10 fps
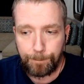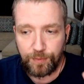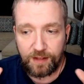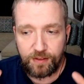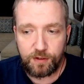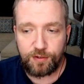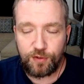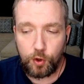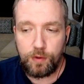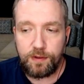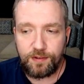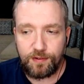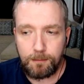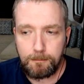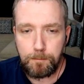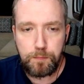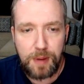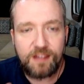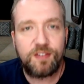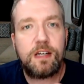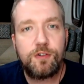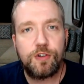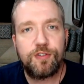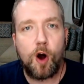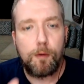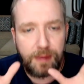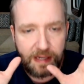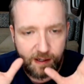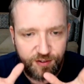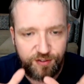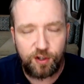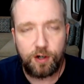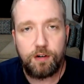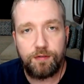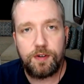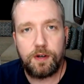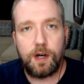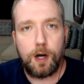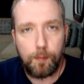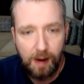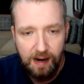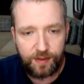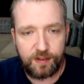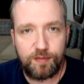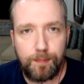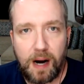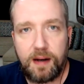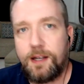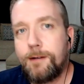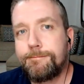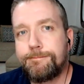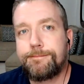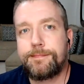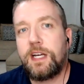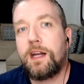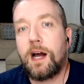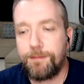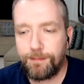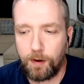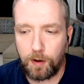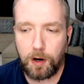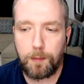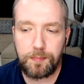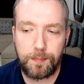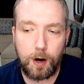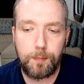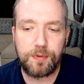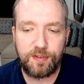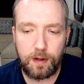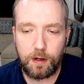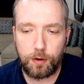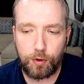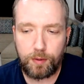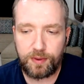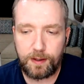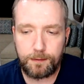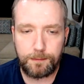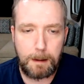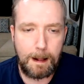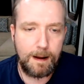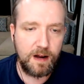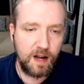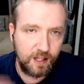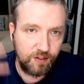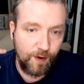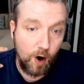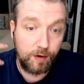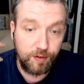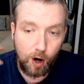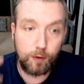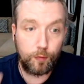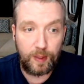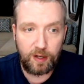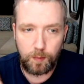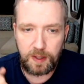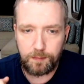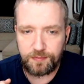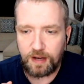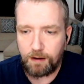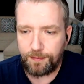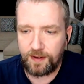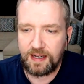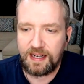that the students' best interests are being served by this body. And I one hundred percent agree with this. As far as Art Spiegelman himself,